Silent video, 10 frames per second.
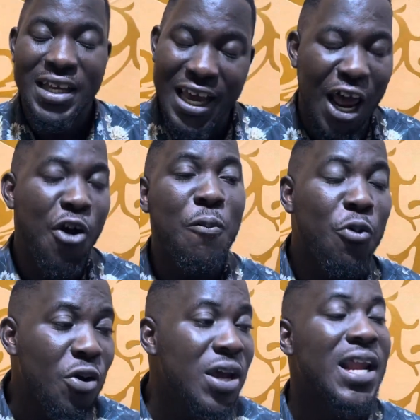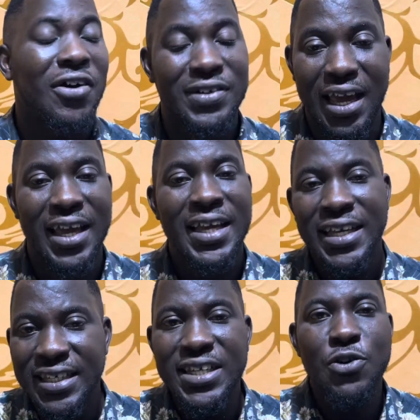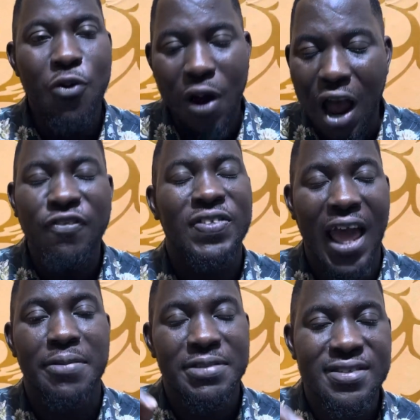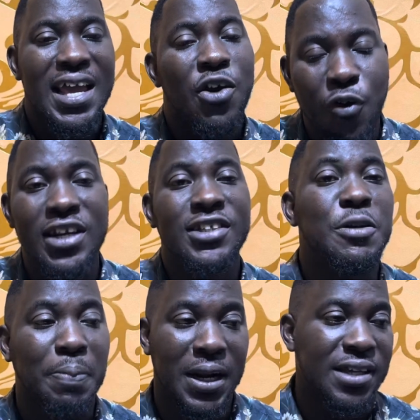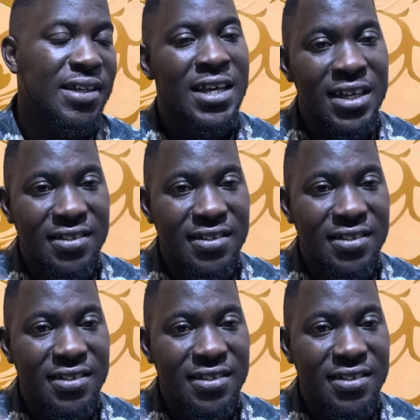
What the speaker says: And I hope going out there, they will have time, sign quality players,